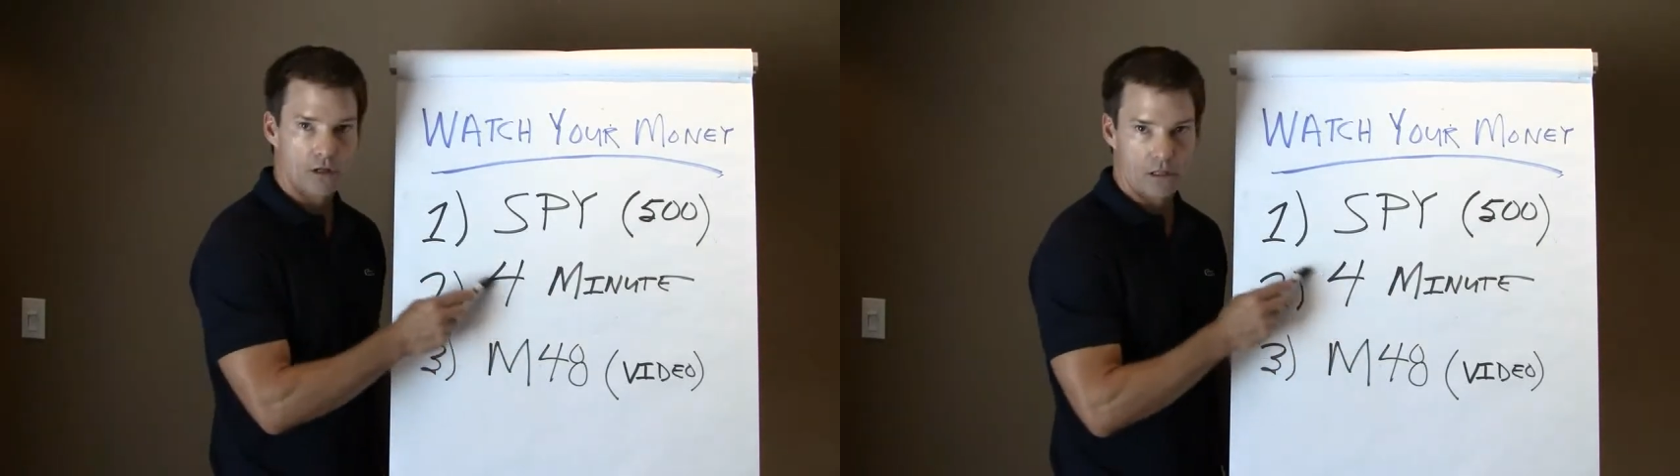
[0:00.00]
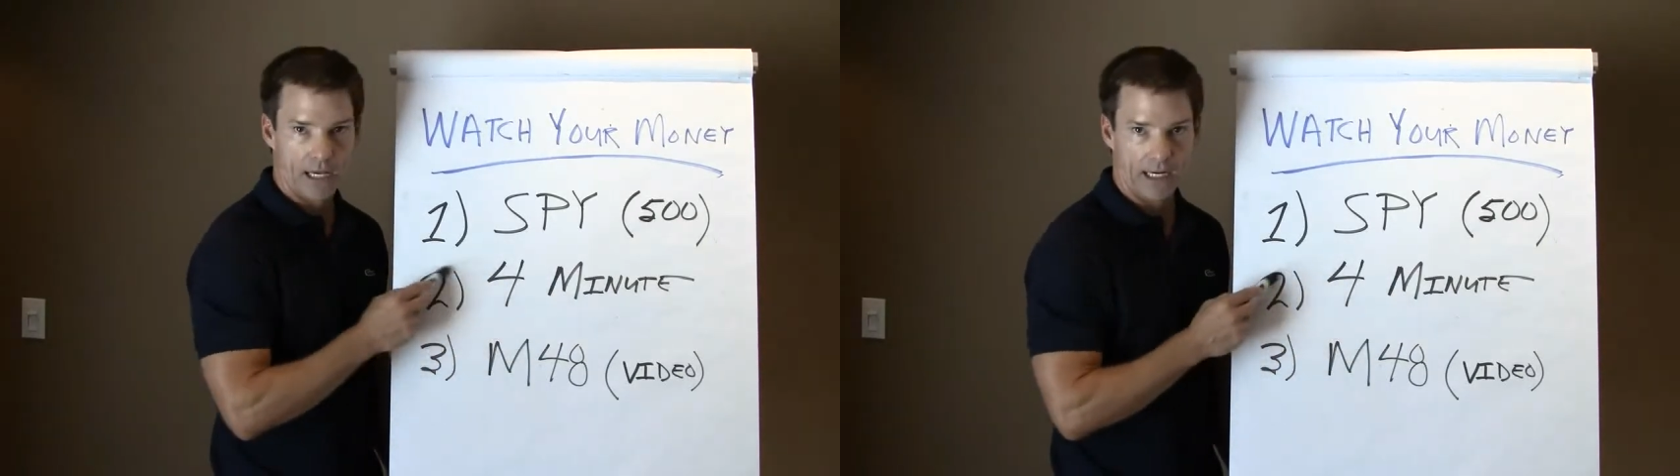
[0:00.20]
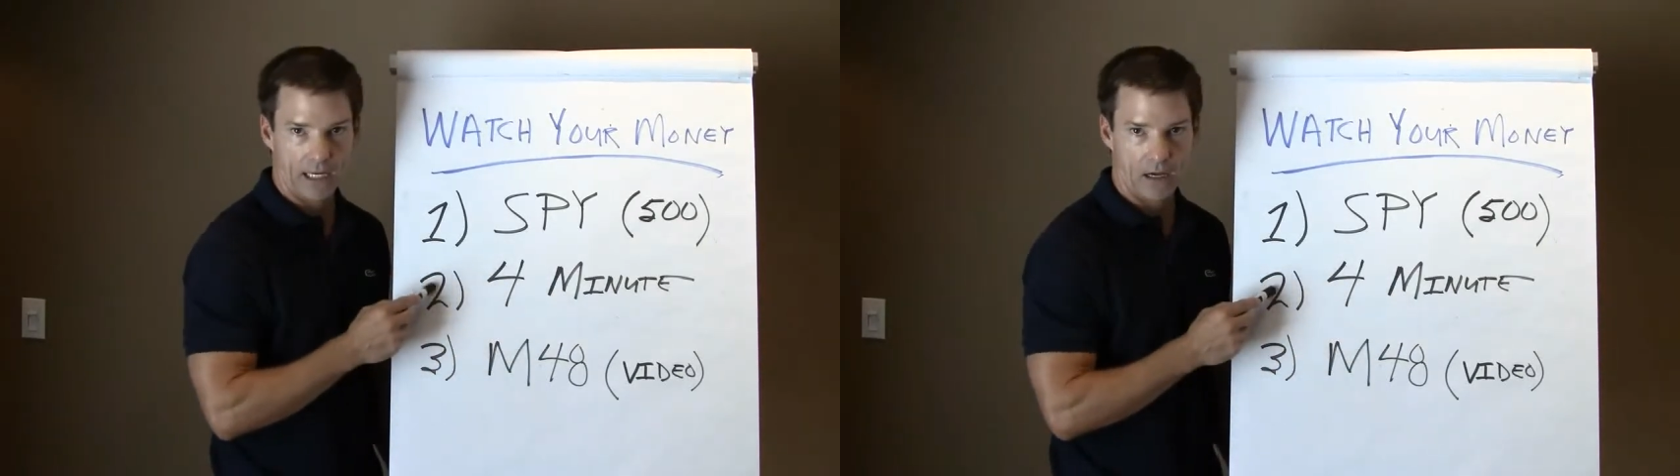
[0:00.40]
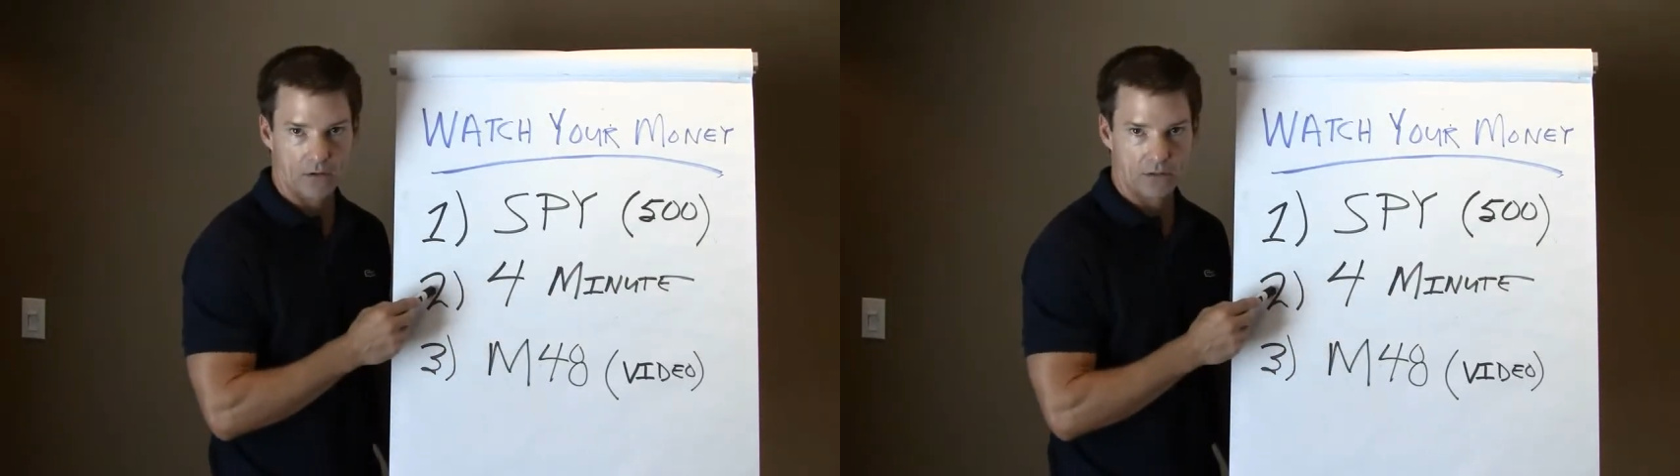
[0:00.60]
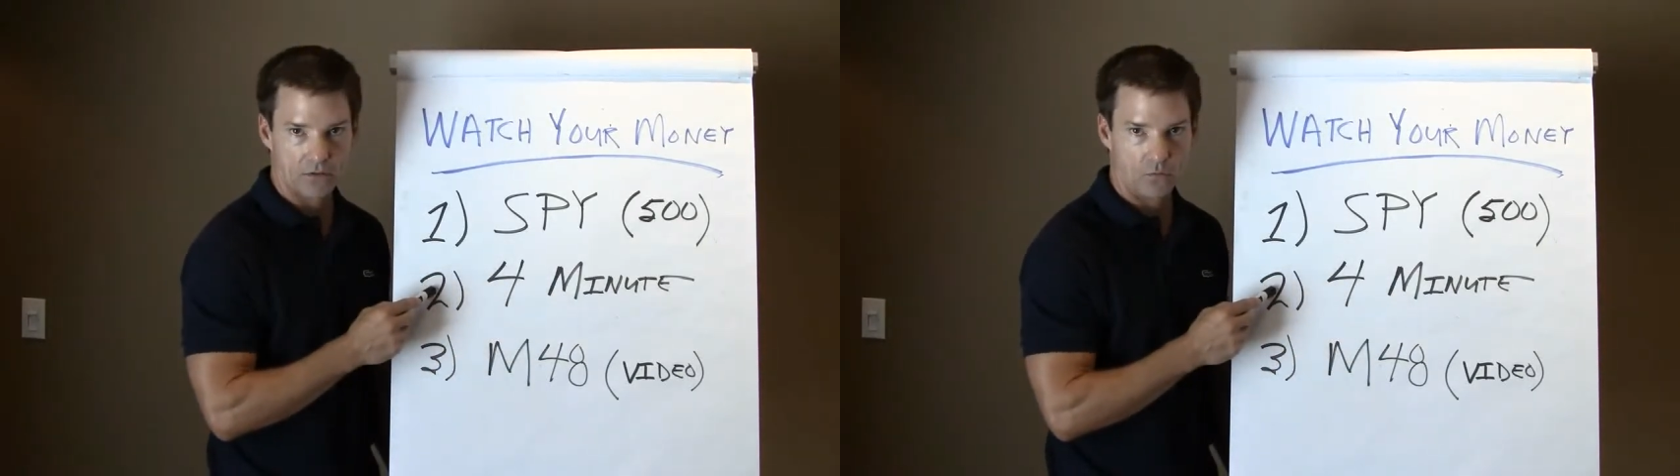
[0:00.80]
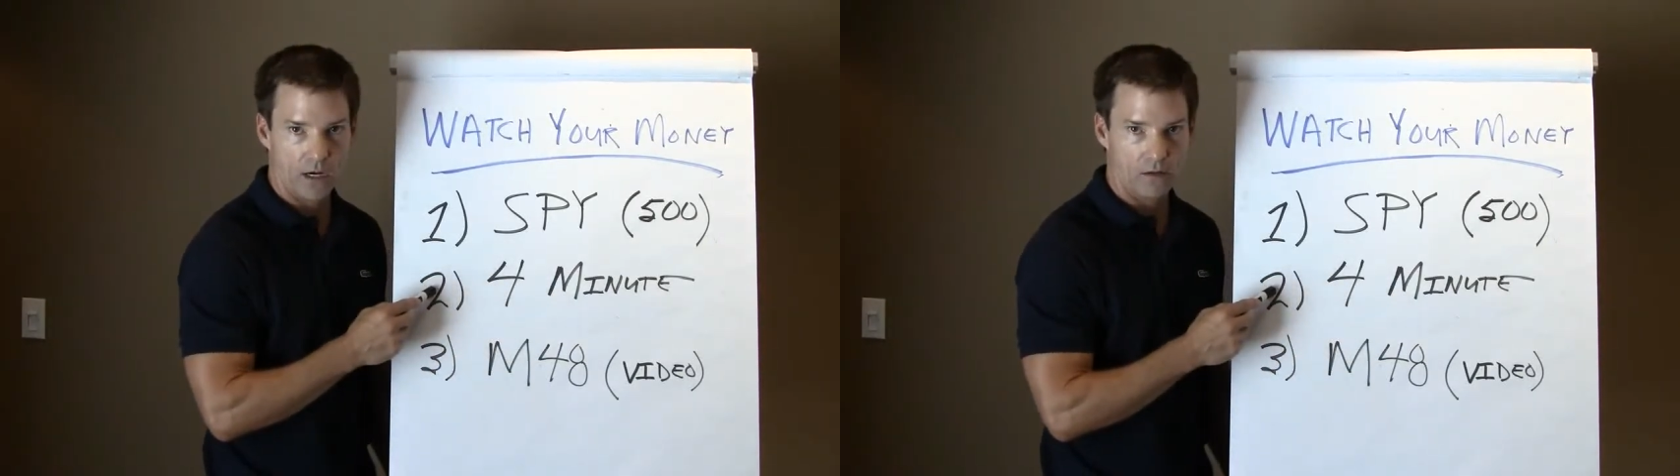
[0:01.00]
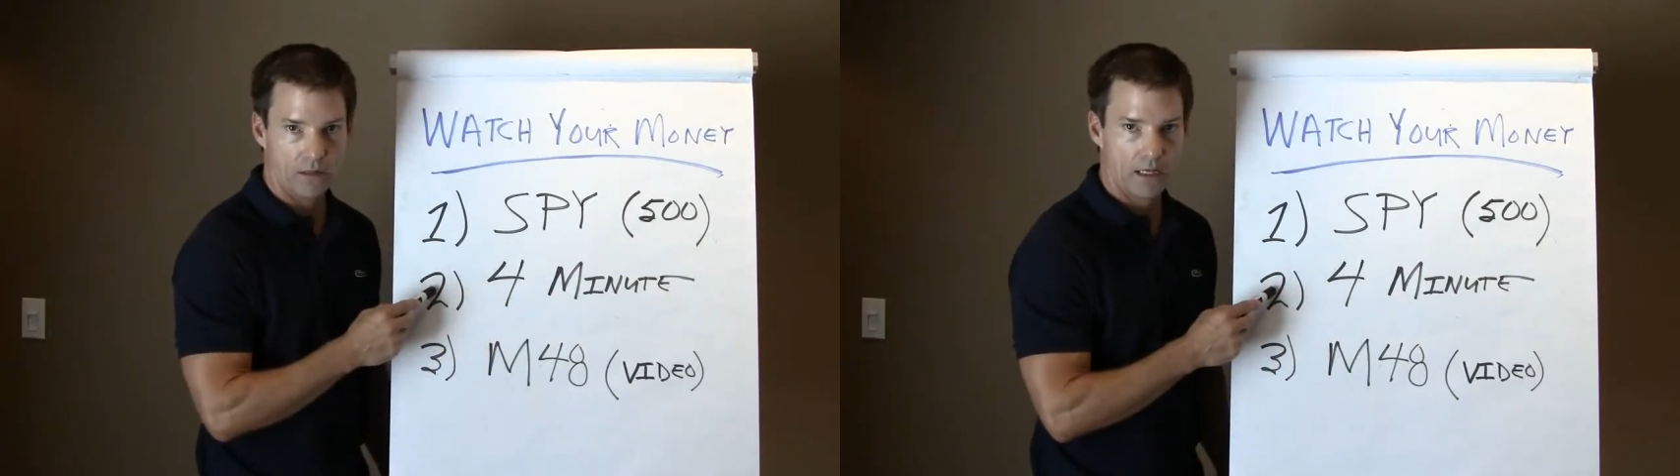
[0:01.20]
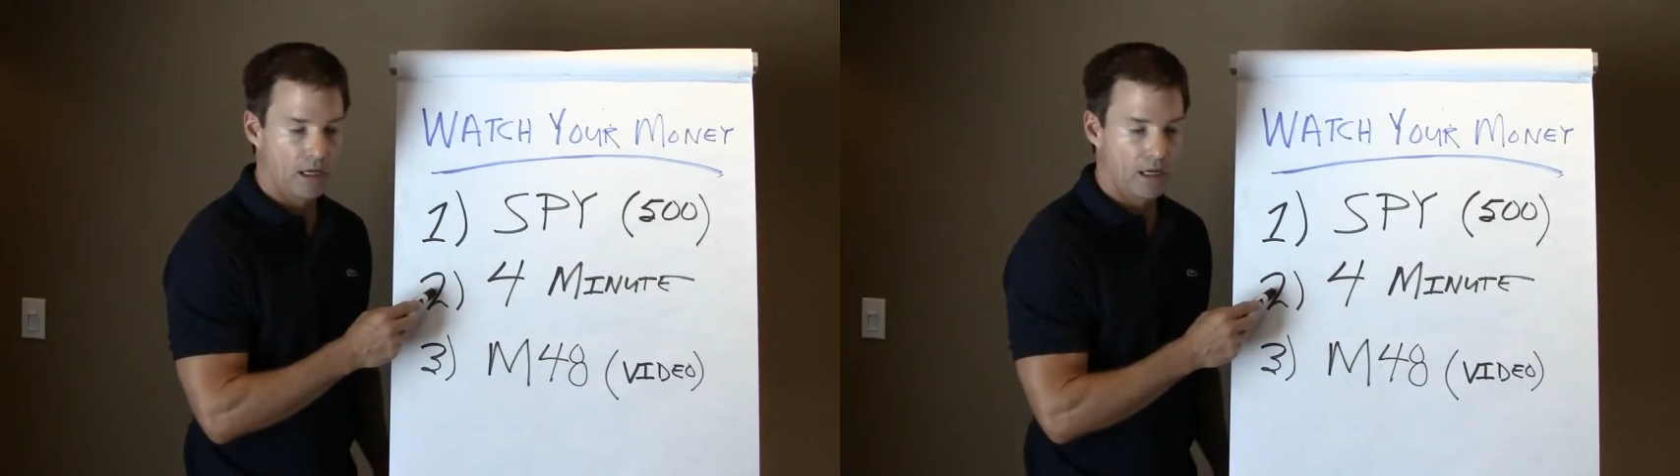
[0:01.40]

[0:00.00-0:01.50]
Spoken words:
client accounts as well.